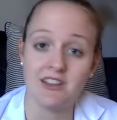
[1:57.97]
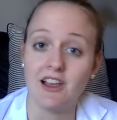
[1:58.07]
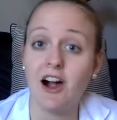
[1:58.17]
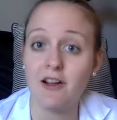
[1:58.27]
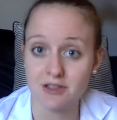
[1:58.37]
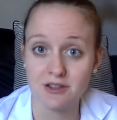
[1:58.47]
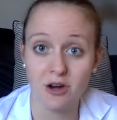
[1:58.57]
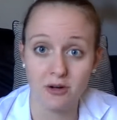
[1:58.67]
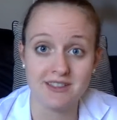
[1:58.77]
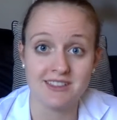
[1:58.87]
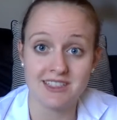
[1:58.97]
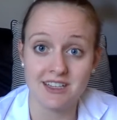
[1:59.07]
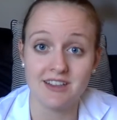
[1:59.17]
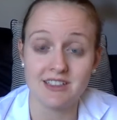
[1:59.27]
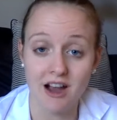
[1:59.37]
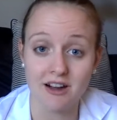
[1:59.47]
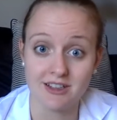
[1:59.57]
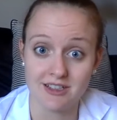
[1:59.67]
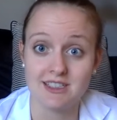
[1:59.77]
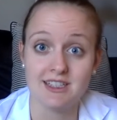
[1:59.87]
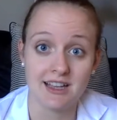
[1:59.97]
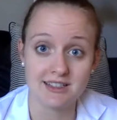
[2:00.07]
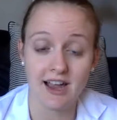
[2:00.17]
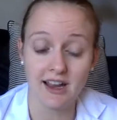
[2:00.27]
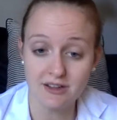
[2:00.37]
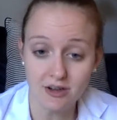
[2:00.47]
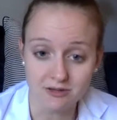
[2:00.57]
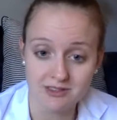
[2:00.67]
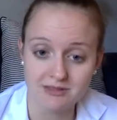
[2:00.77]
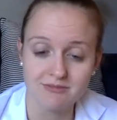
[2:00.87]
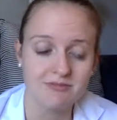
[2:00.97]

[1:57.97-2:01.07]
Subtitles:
They often go and see a doctor to get diagnosed.